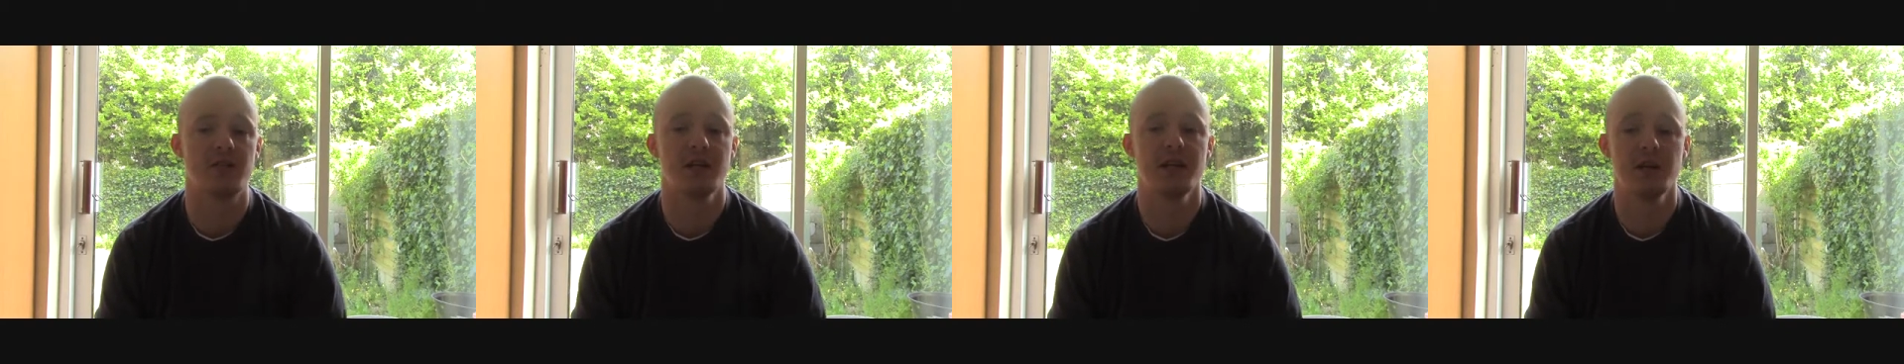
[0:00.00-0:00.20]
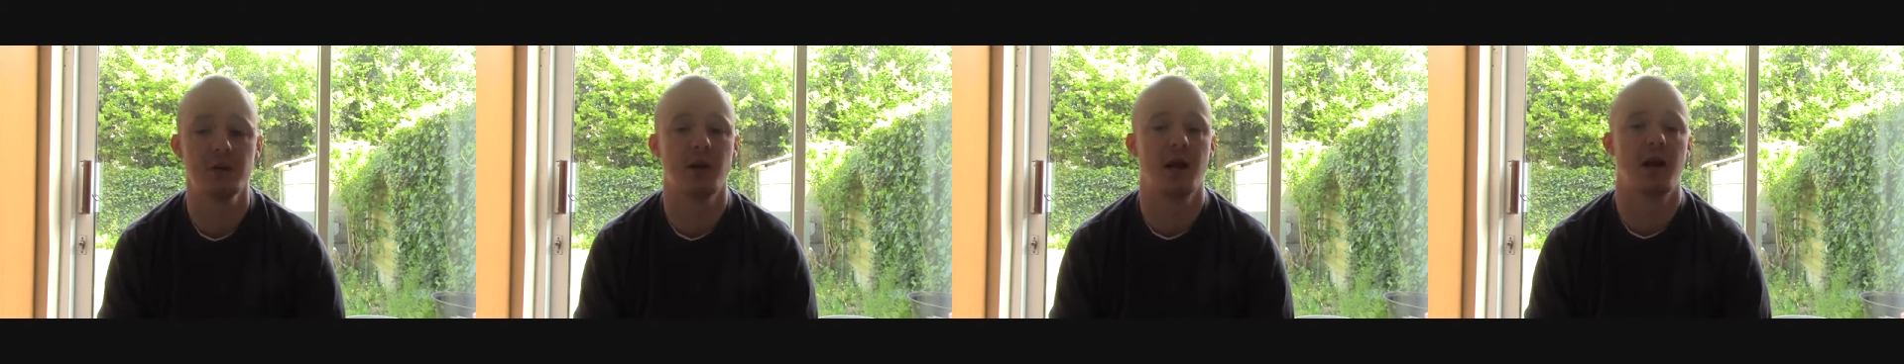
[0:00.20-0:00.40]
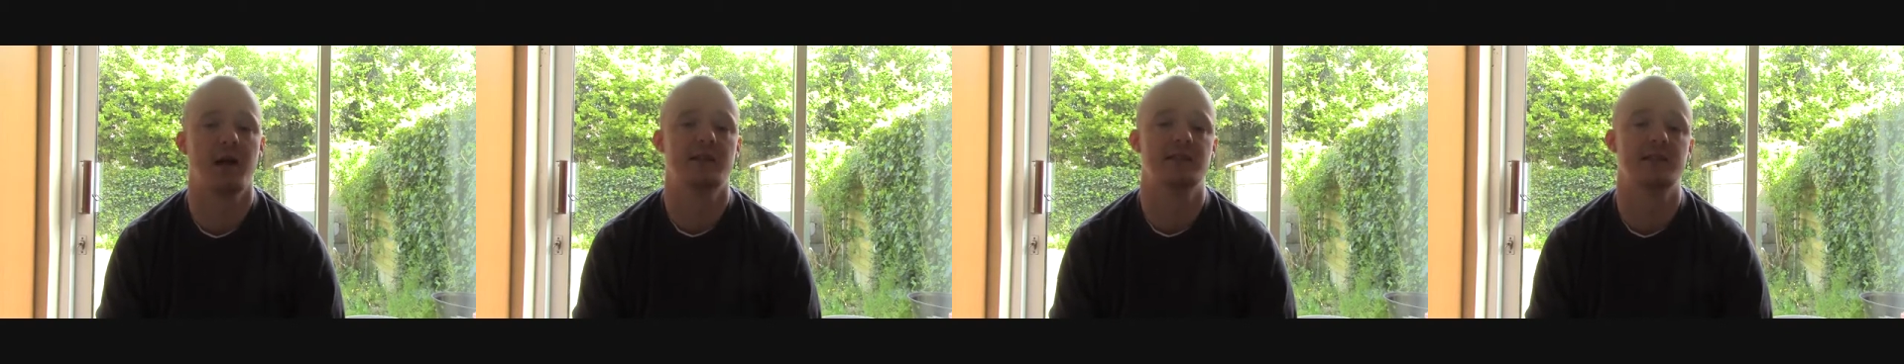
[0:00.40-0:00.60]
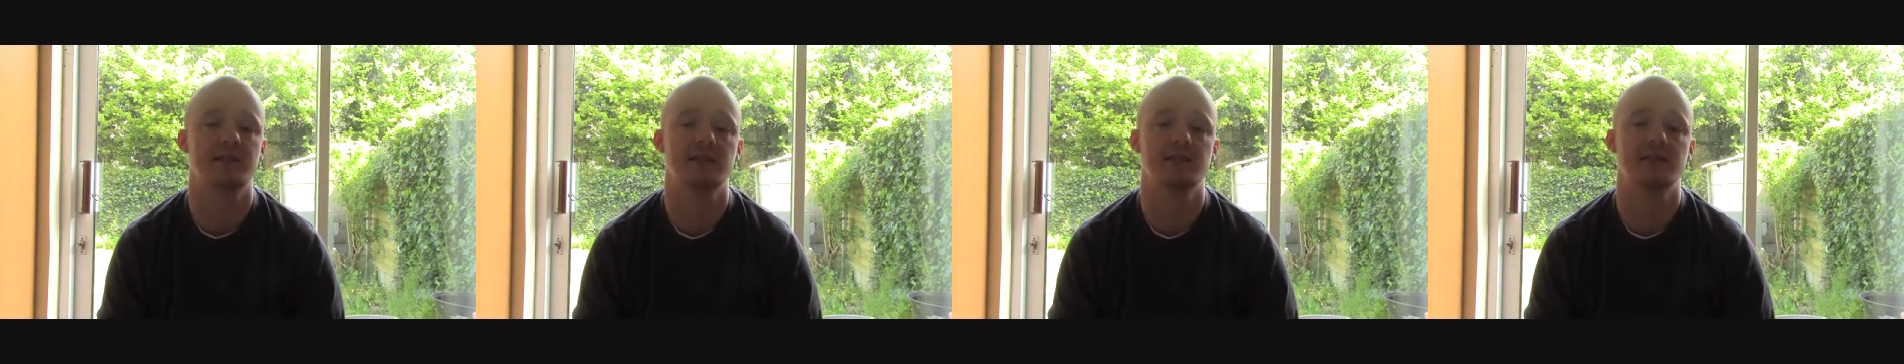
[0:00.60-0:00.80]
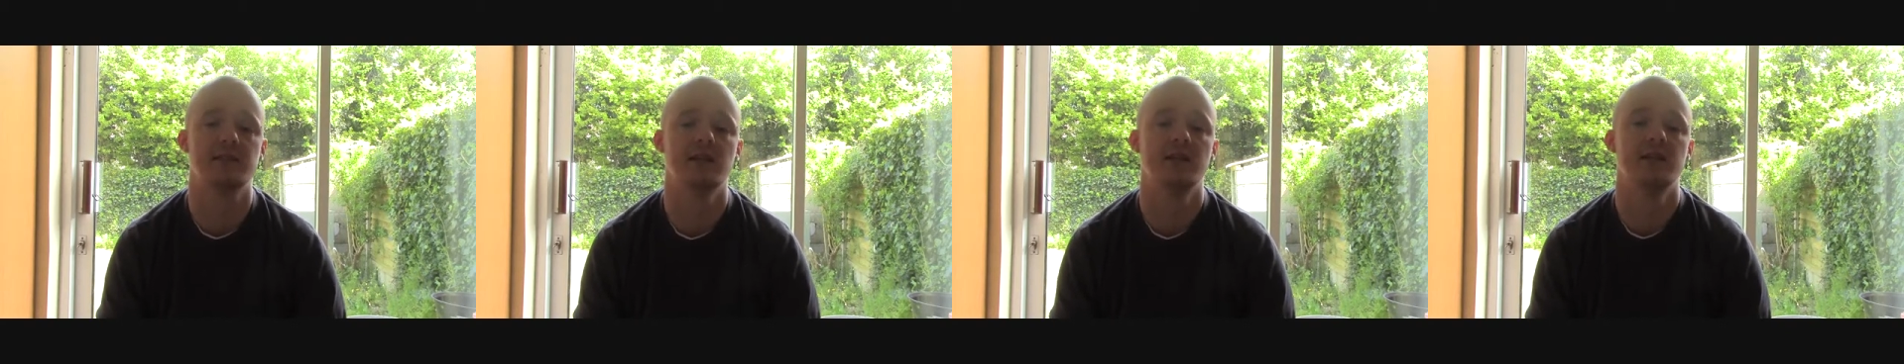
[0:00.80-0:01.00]
equal
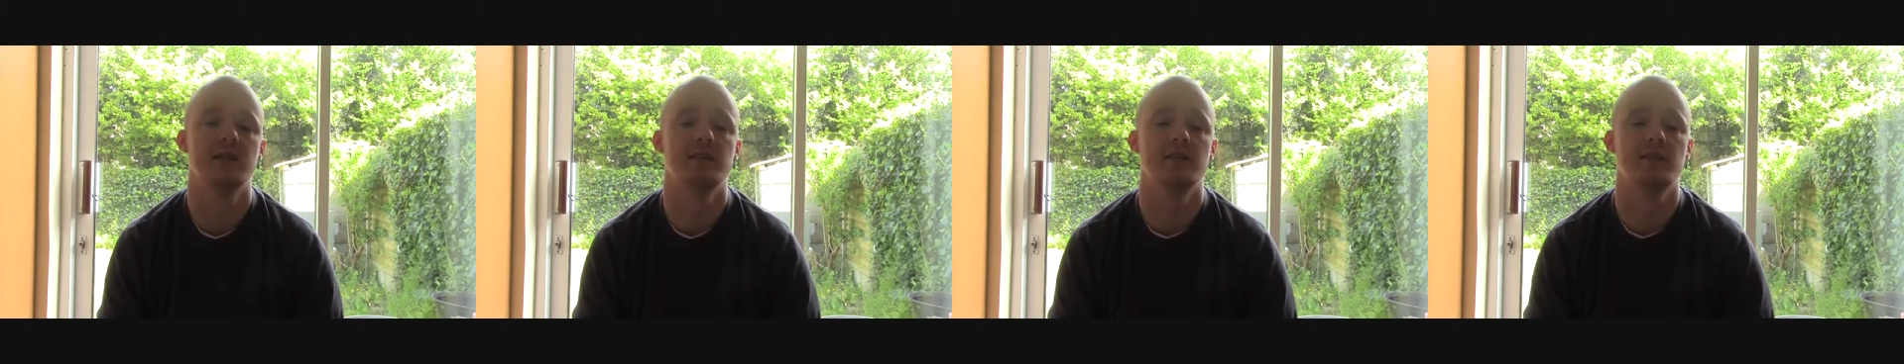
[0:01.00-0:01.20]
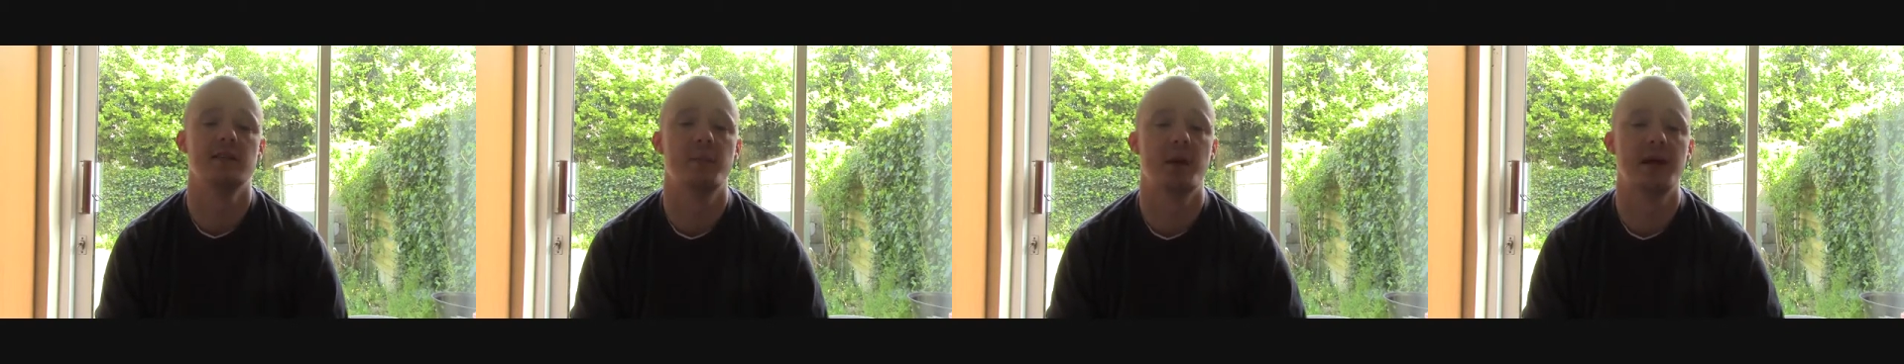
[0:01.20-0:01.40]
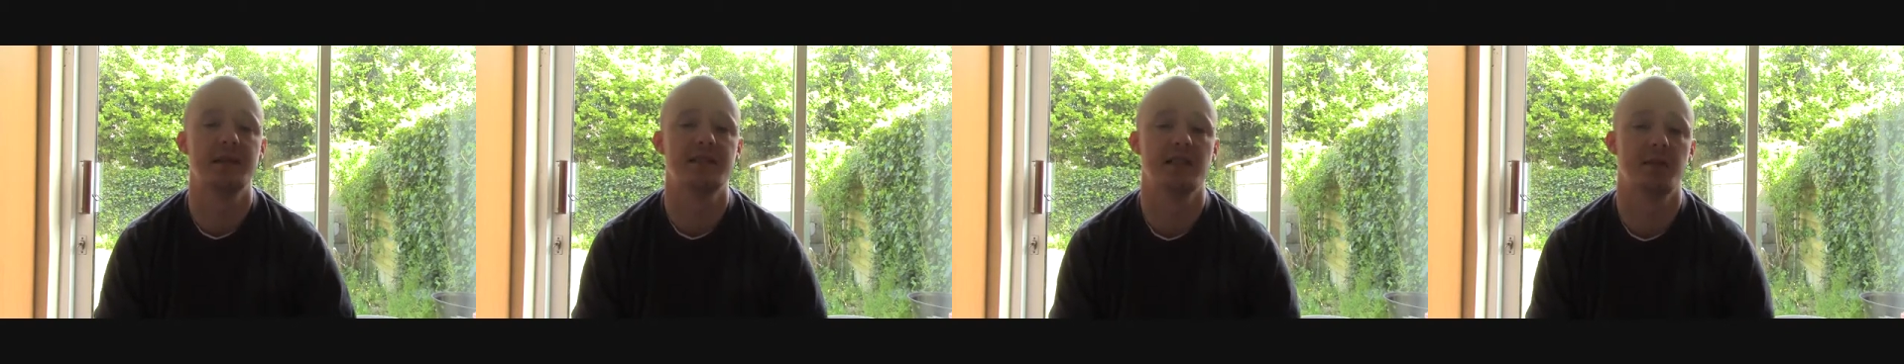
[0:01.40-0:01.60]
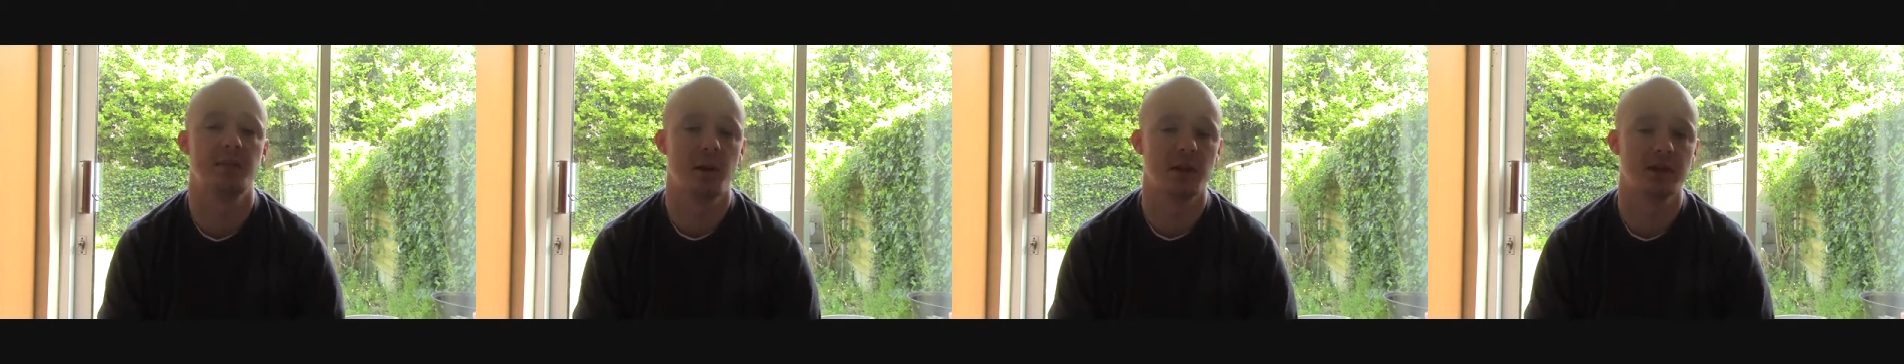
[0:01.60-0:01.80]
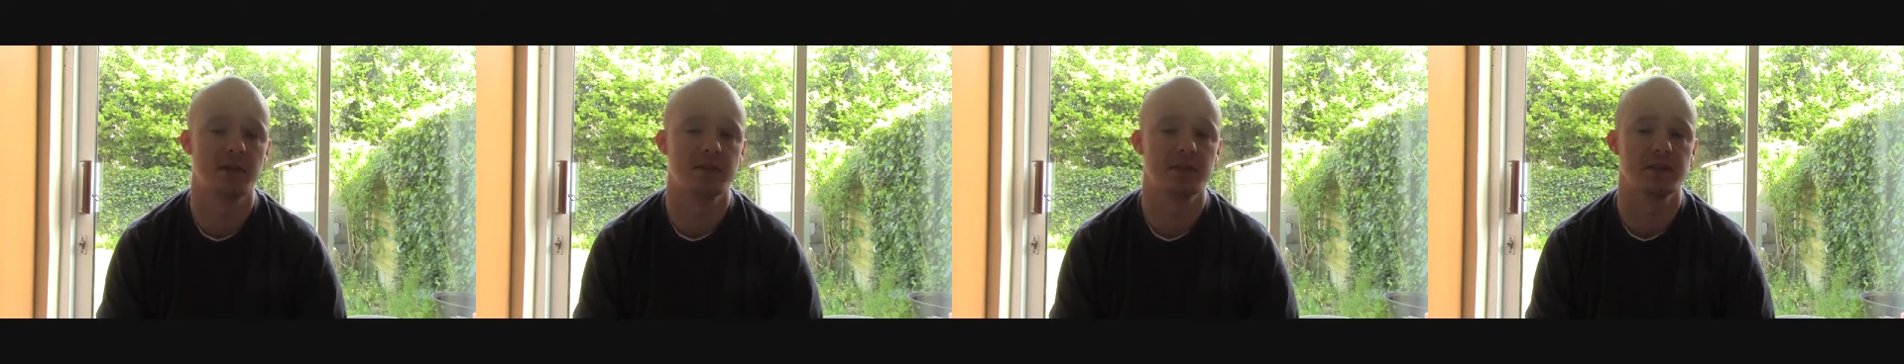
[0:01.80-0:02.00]
access to domestic
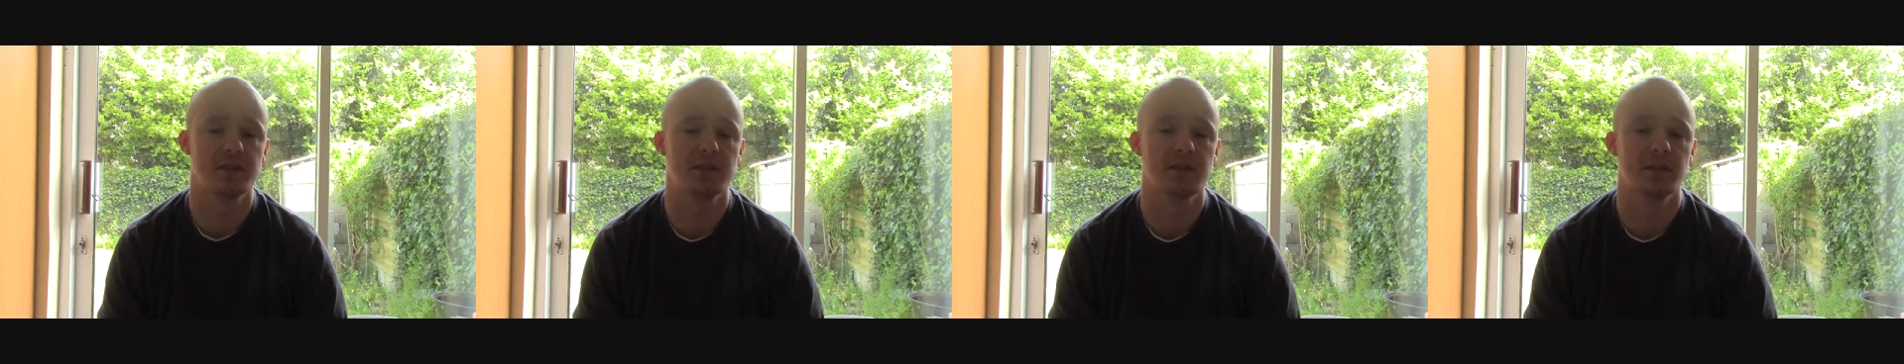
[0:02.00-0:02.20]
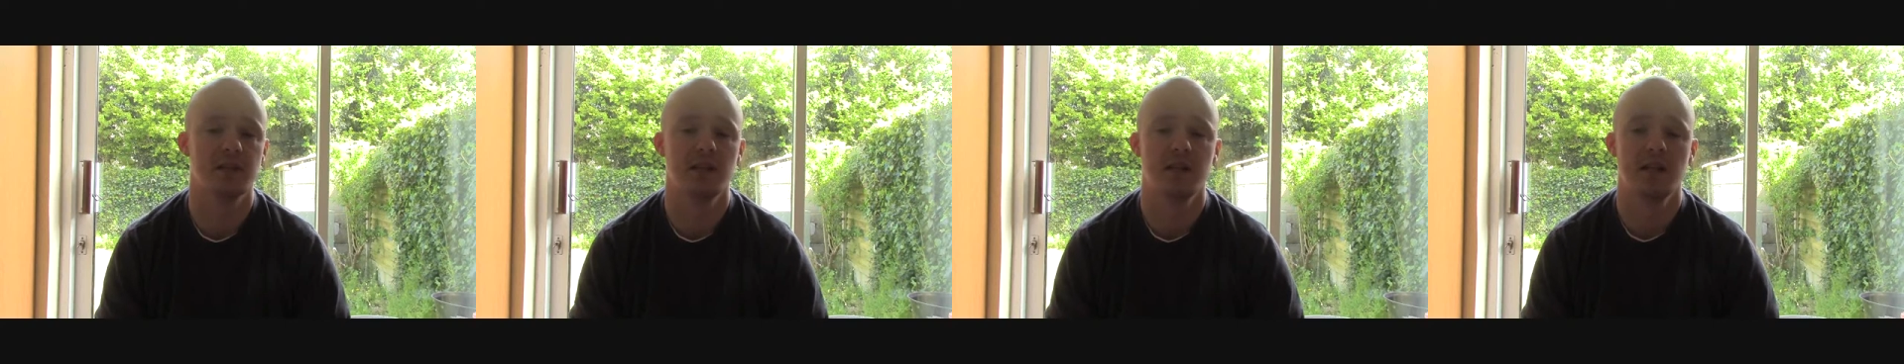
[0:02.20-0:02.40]
benefits,